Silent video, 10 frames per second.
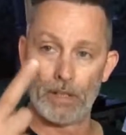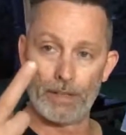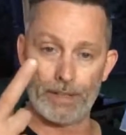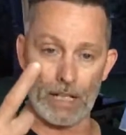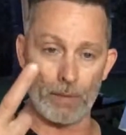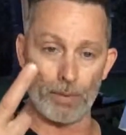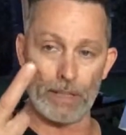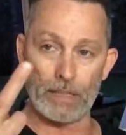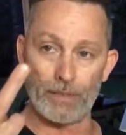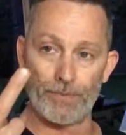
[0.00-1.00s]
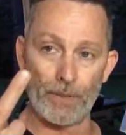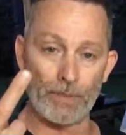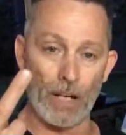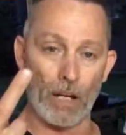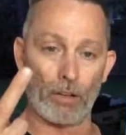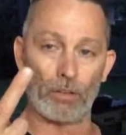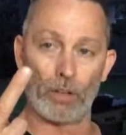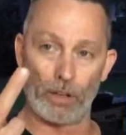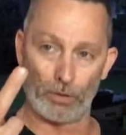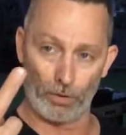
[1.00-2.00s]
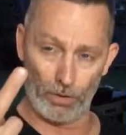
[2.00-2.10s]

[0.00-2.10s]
Second place is $50